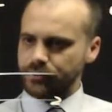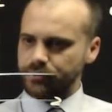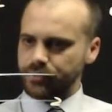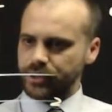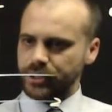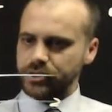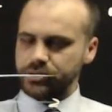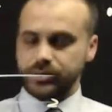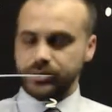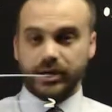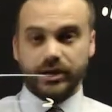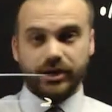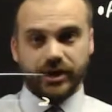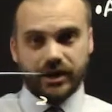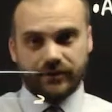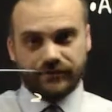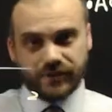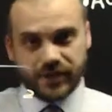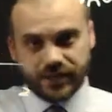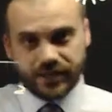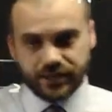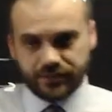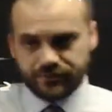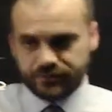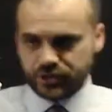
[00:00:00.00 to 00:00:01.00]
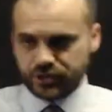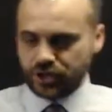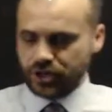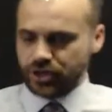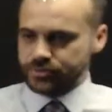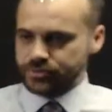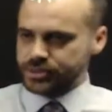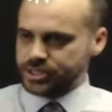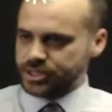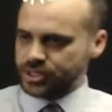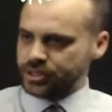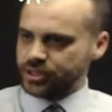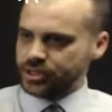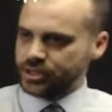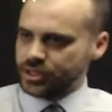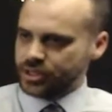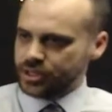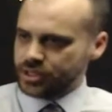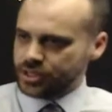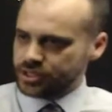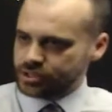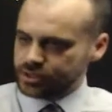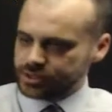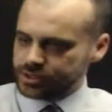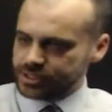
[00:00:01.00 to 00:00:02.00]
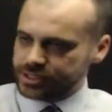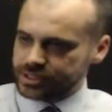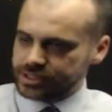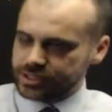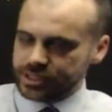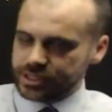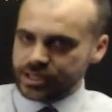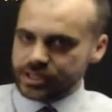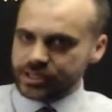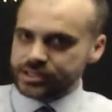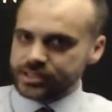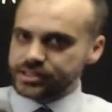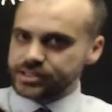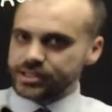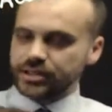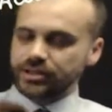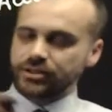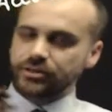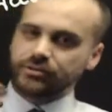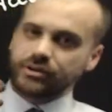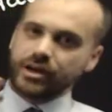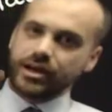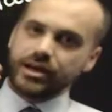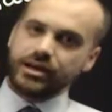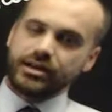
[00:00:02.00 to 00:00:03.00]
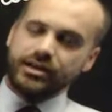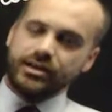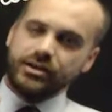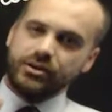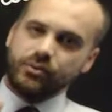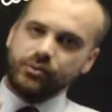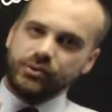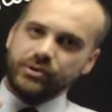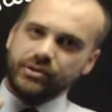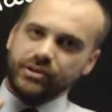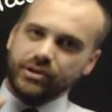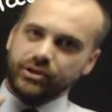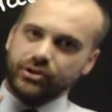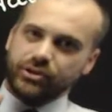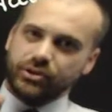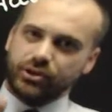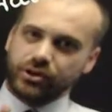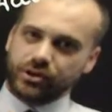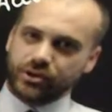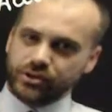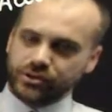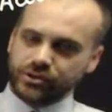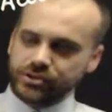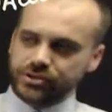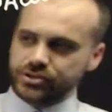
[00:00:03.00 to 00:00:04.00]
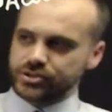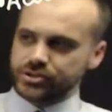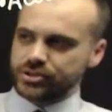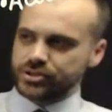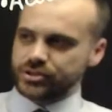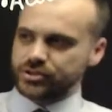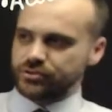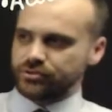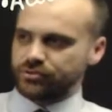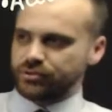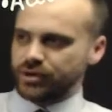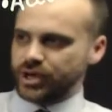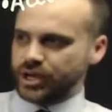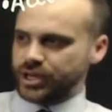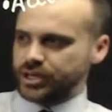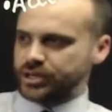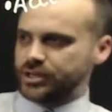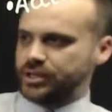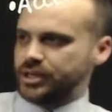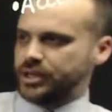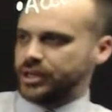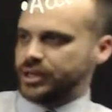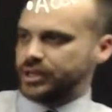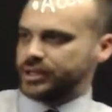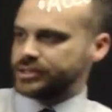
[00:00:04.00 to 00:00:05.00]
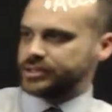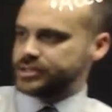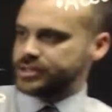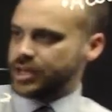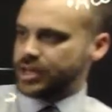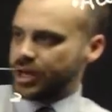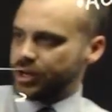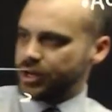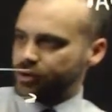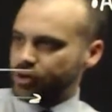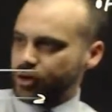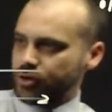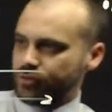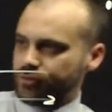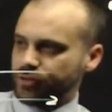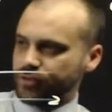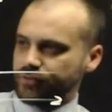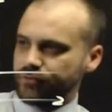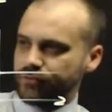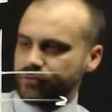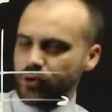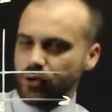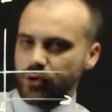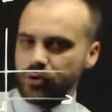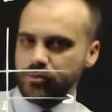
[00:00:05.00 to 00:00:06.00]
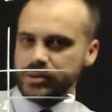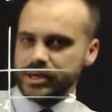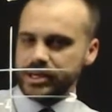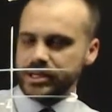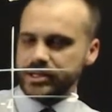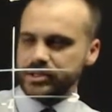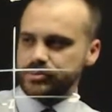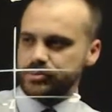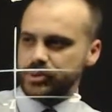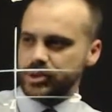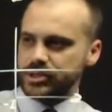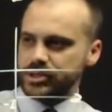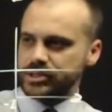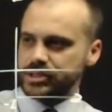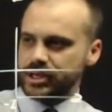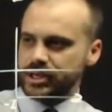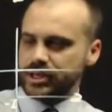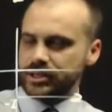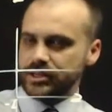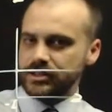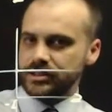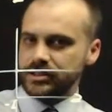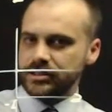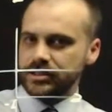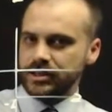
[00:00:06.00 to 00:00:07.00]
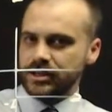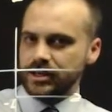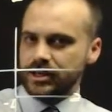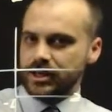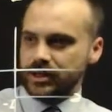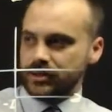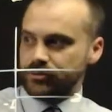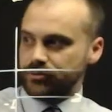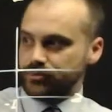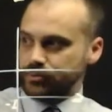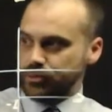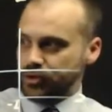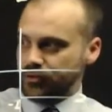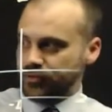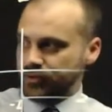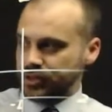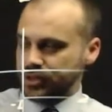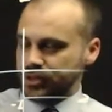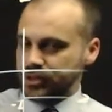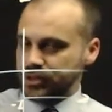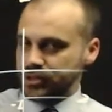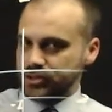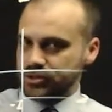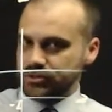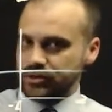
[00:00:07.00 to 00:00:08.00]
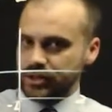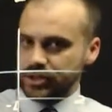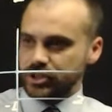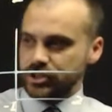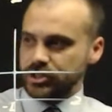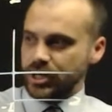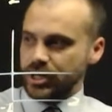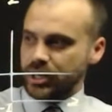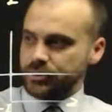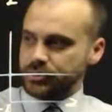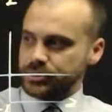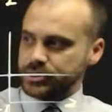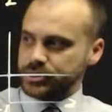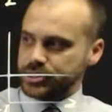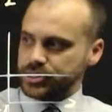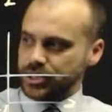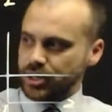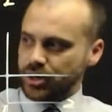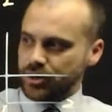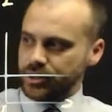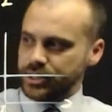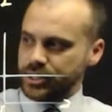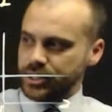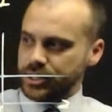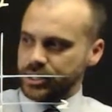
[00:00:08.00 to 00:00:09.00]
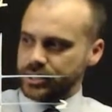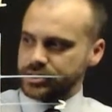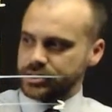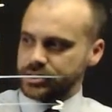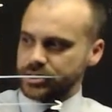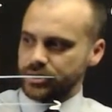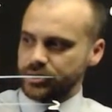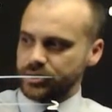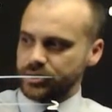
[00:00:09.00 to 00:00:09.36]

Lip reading: because we don't have negative times here. So it's decelerating with a constant rate. It started off at 4 meters per second moving in this direction, and it was slowing down